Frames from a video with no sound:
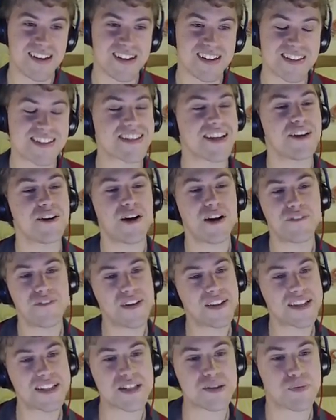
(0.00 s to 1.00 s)
So I
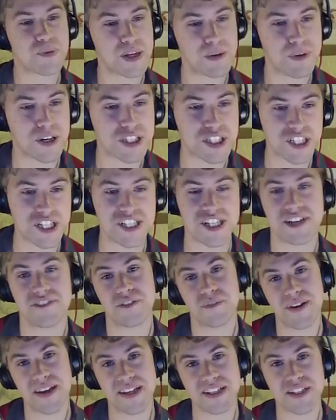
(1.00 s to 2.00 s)
think this is pretty much GG
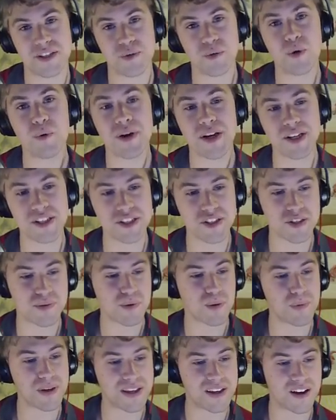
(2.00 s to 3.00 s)
from here. So what we're going to do is
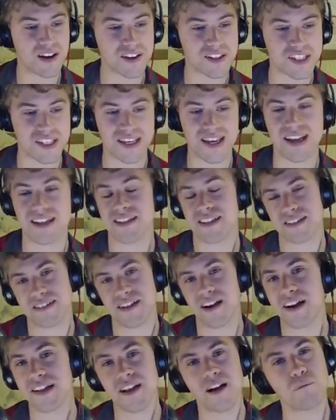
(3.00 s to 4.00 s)
probably cut to the end. And
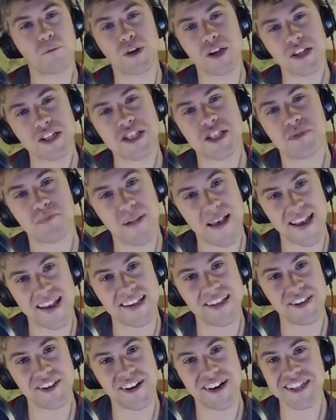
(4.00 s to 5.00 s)
I'm going to spare
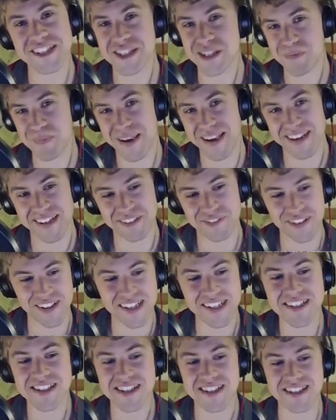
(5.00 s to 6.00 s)
you guys the pain of this.